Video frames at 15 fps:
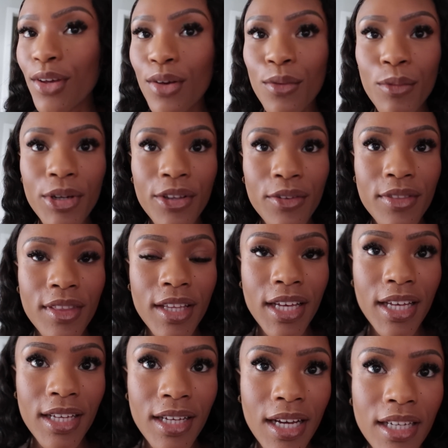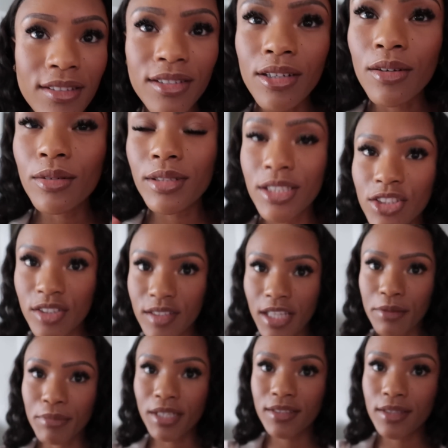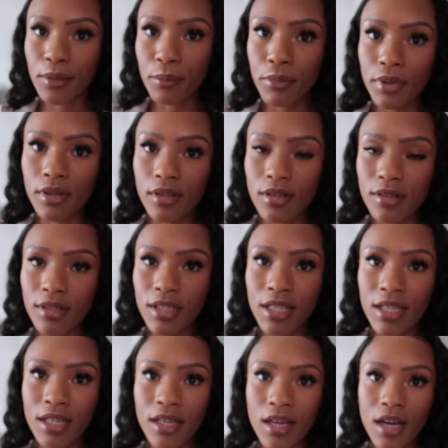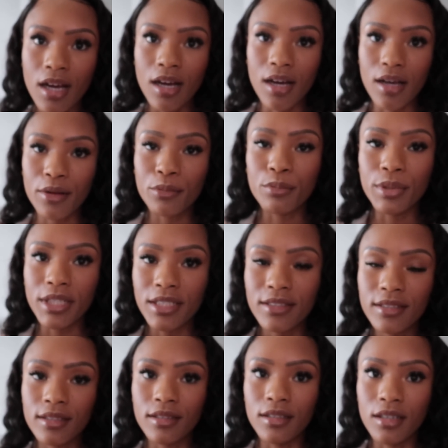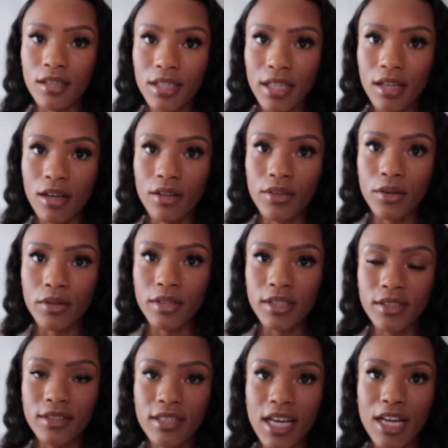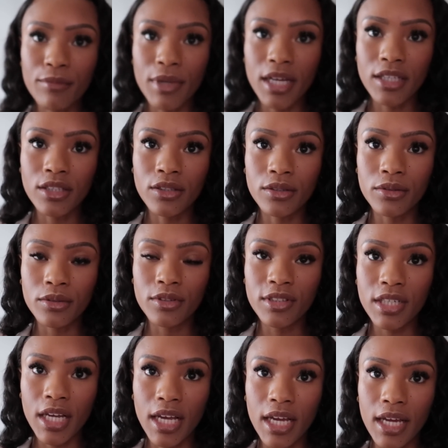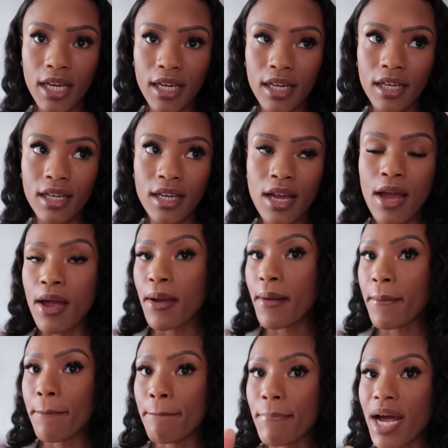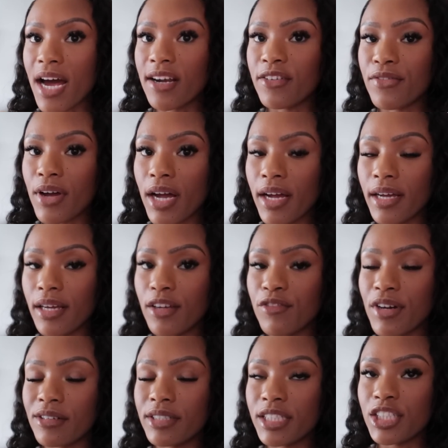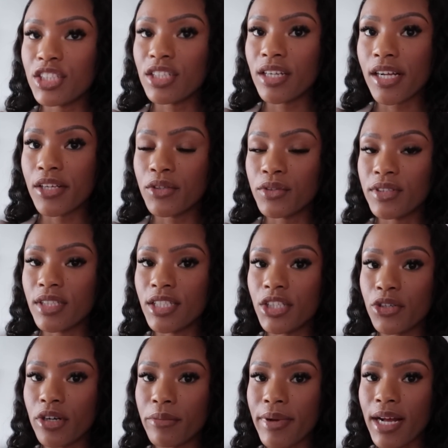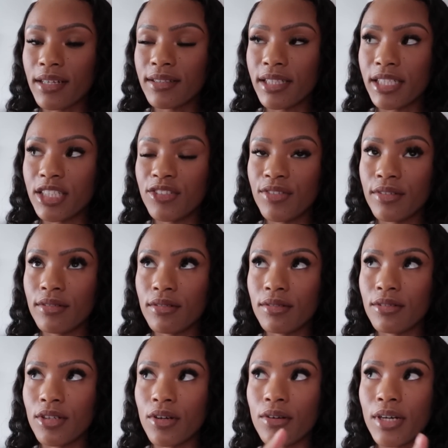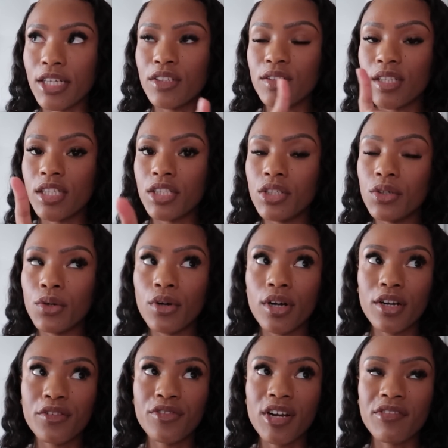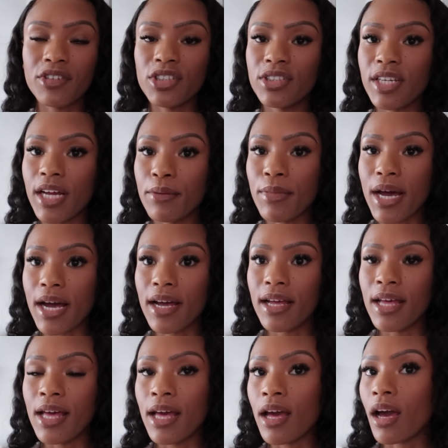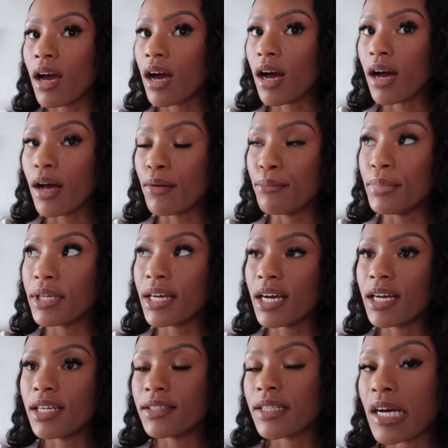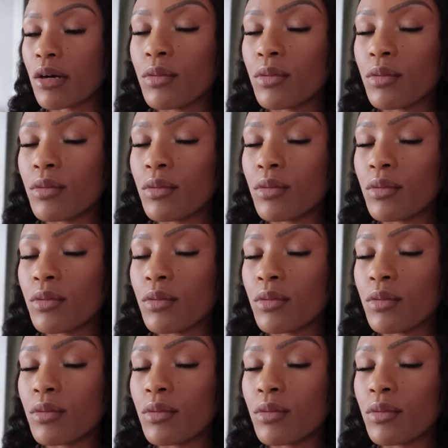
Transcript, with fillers: What do you think? It's all, it's just like my simple, uh, beat look, although this time I used a mattifying foundation. I used the Dior Backstage. No, I used the Dior Forever Stay Matte um, because I